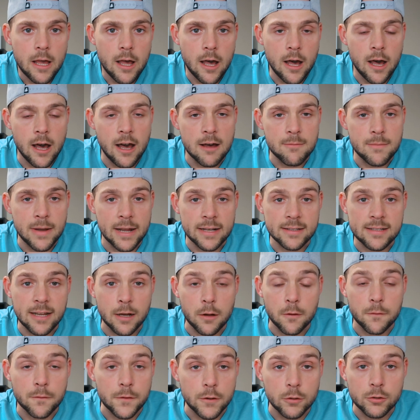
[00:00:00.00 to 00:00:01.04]
Uh, my
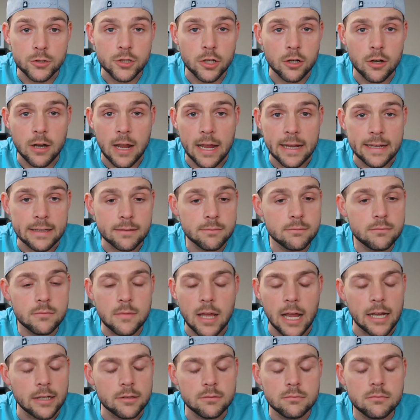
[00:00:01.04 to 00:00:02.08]
entire future, I,
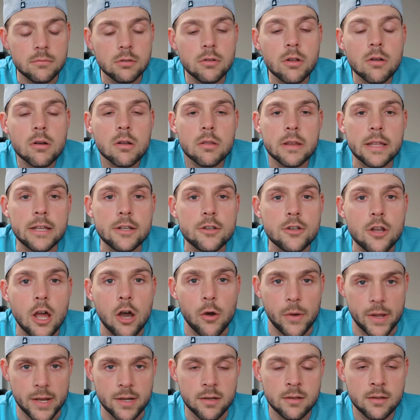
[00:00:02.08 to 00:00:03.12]
I literally
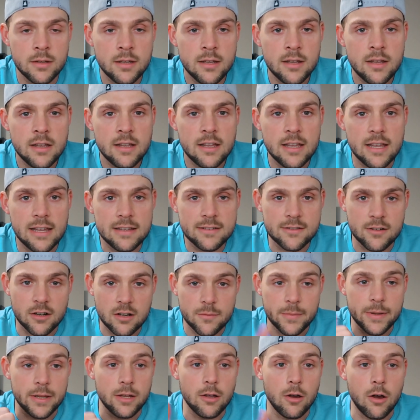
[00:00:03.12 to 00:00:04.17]
know it, is going
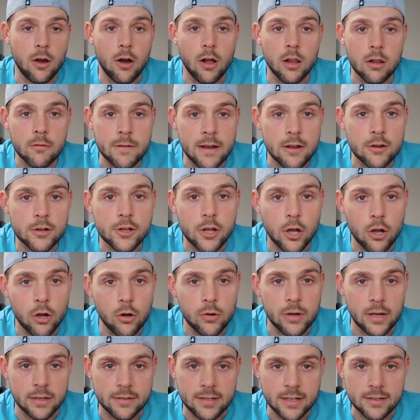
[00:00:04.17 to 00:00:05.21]
to be all around
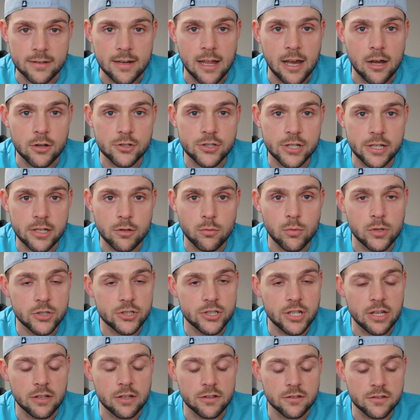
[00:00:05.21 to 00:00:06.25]
code and technology,
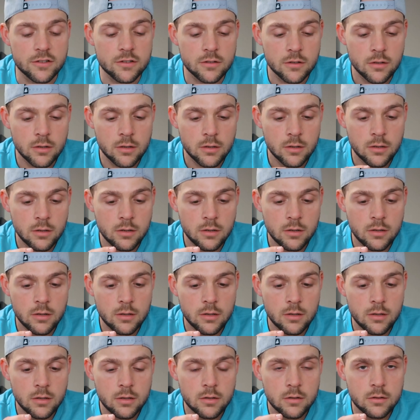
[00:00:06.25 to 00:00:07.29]
which is
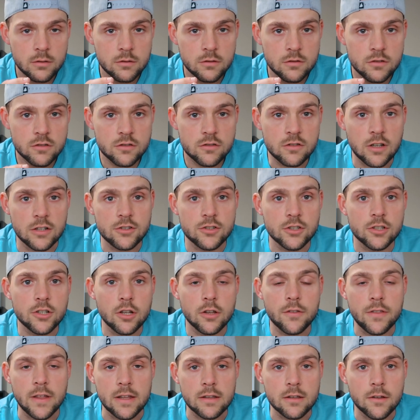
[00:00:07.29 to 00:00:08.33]
such a
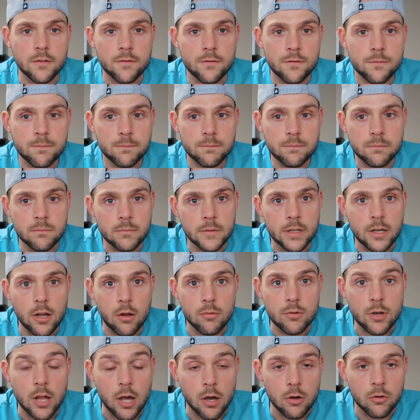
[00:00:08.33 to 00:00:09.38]
good thing to, you know,
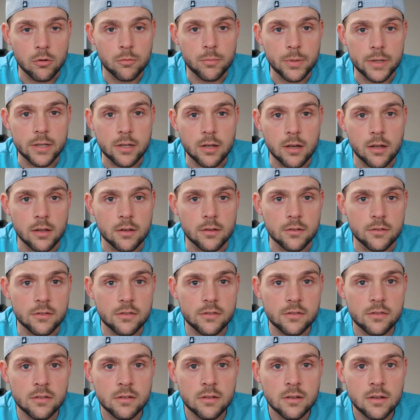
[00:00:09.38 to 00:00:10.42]
know,
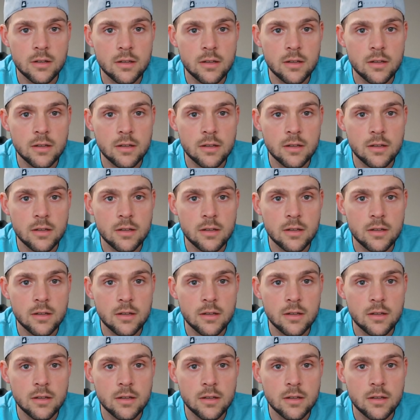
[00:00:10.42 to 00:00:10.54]
because